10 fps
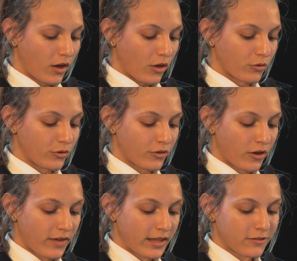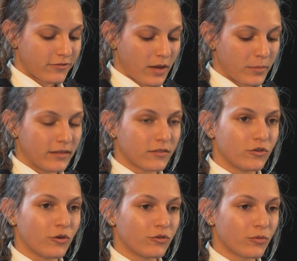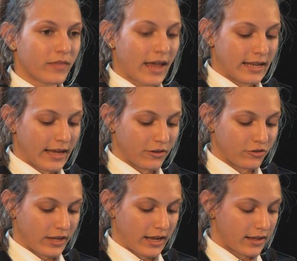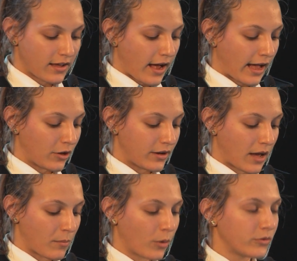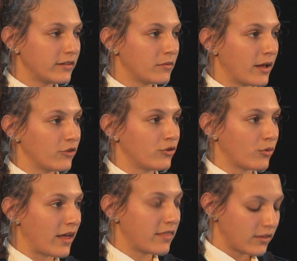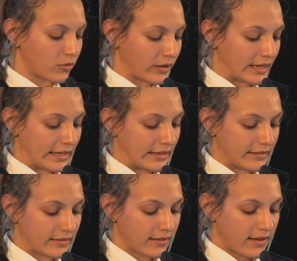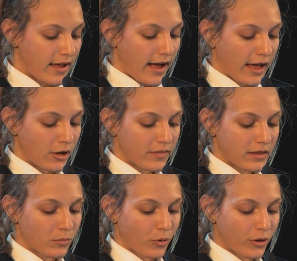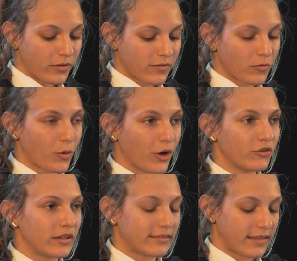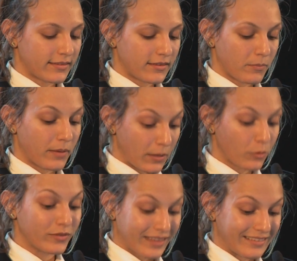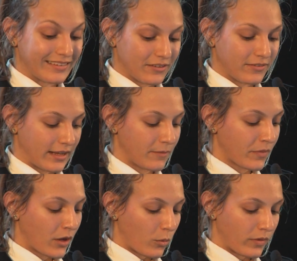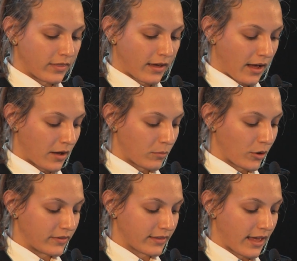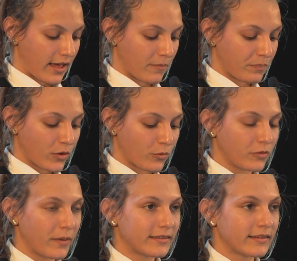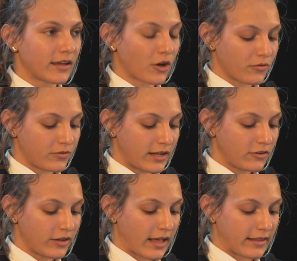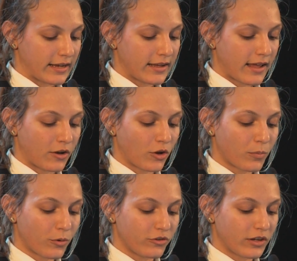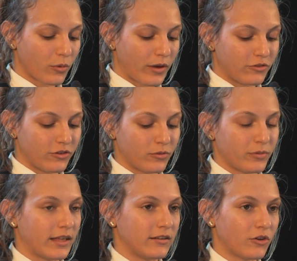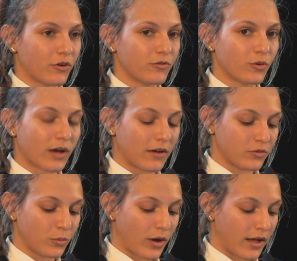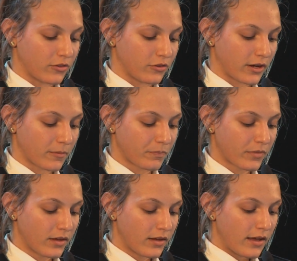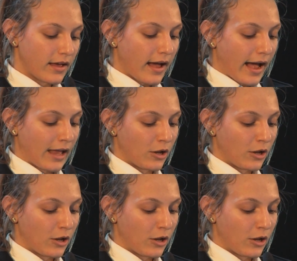Through surveying the families of children with ADHD, I learned how multidimensional ethics really is. I learnt the importance of approaching people sensitively, with the utmost care, respecting their confidentiality and not pushing questions which they did not feel comfortable answering. I